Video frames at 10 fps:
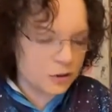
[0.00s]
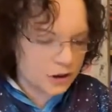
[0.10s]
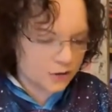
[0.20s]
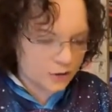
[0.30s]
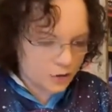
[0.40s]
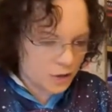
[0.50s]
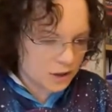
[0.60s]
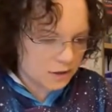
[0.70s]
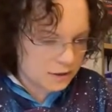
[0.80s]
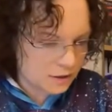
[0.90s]
My first
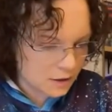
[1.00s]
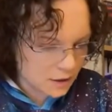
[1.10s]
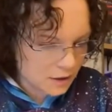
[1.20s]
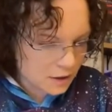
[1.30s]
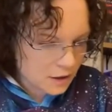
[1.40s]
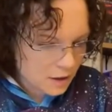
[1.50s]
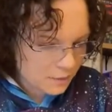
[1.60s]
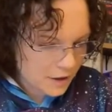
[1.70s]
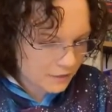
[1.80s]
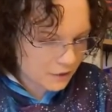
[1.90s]
parallel lines are
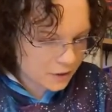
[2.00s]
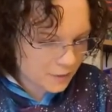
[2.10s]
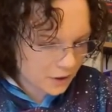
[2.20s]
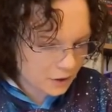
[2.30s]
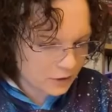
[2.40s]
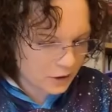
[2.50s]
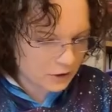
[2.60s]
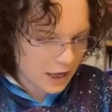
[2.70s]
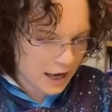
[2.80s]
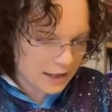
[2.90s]
going to be straight up and
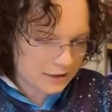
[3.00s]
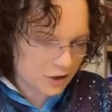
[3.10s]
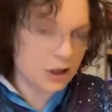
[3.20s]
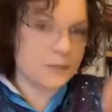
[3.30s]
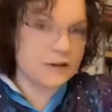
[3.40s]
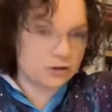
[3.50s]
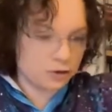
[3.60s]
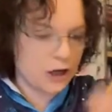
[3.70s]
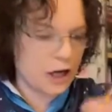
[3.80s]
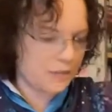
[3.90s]
down. So I'm going to turn
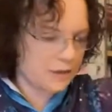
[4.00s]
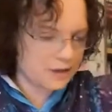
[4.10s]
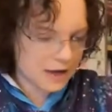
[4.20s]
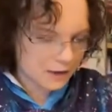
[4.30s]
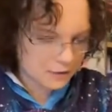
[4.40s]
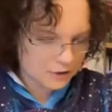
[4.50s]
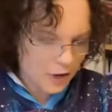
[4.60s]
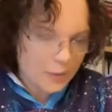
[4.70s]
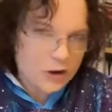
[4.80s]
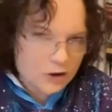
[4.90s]
my page
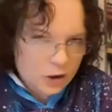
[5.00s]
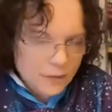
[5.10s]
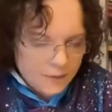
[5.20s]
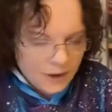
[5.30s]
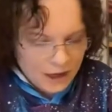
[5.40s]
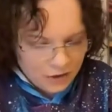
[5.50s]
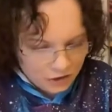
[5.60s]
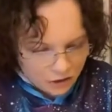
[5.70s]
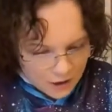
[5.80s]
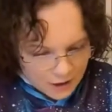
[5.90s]
because it's much easier
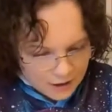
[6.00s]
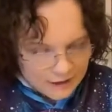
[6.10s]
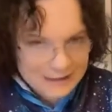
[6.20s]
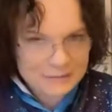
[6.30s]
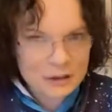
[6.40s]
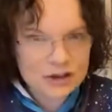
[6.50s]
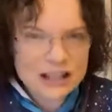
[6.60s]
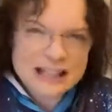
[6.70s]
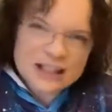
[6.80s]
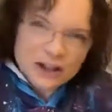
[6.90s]
than going like this.
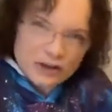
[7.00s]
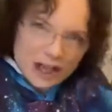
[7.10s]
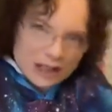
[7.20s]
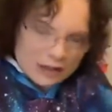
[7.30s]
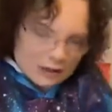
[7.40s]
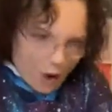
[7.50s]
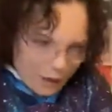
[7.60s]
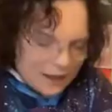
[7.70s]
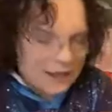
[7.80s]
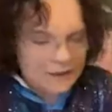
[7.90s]
It's going to be much easier to do
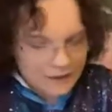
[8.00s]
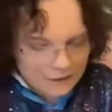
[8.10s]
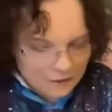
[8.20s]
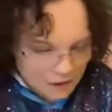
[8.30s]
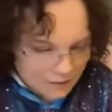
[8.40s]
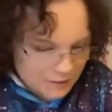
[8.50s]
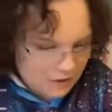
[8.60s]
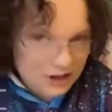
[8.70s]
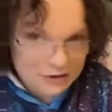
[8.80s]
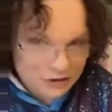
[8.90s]
horizontal,
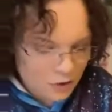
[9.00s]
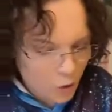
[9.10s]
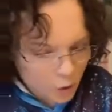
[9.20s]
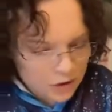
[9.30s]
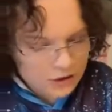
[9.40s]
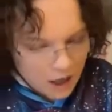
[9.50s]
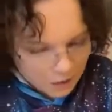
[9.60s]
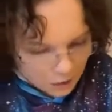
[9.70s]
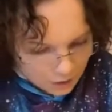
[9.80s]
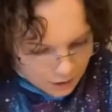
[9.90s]
but they're going to be
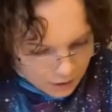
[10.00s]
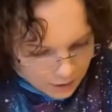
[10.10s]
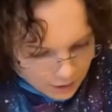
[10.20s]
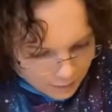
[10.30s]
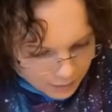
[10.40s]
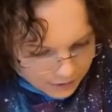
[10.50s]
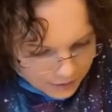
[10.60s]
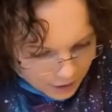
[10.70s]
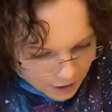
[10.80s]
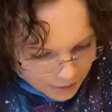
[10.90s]
straight up and down.
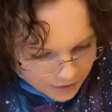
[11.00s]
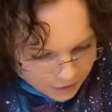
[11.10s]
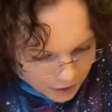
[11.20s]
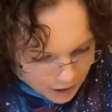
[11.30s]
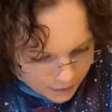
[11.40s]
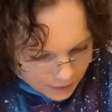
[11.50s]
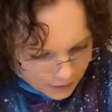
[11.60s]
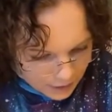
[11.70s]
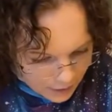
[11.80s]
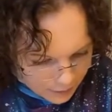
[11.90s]
So we're going to
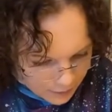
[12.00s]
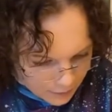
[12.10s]
go